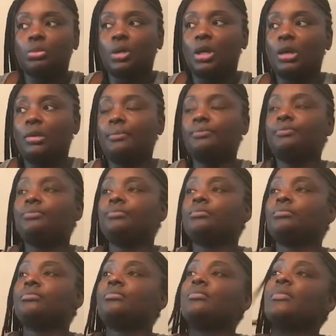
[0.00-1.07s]

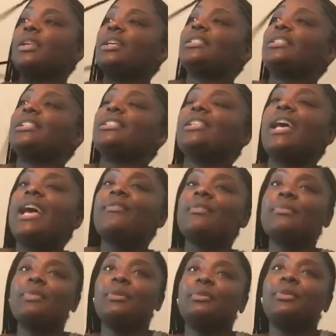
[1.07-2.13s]
And since I
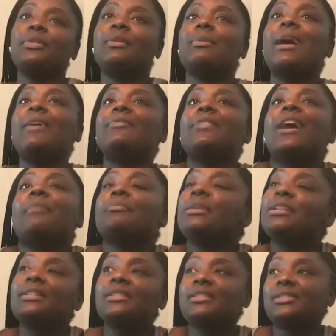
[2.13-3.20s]
haven't been with him, I have not
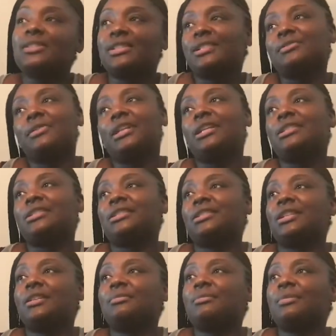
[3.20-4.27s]
been in a serious
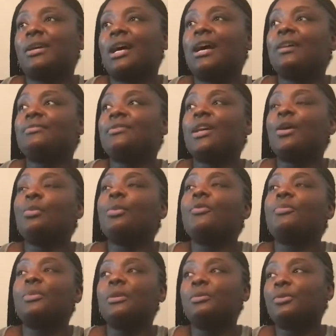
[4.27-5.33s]
relationship. I've dealt
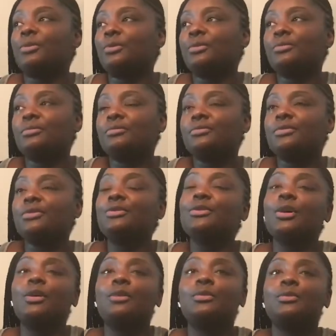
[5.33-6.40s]
with people. You
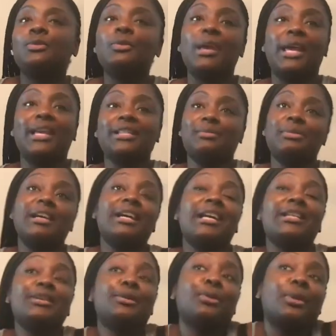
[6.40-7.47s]
know, you asked me, I
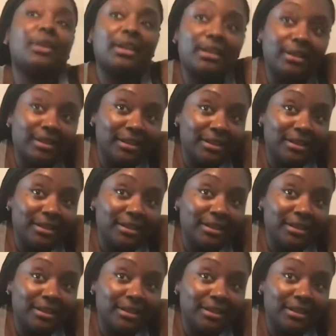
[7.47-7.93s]
had a daughter.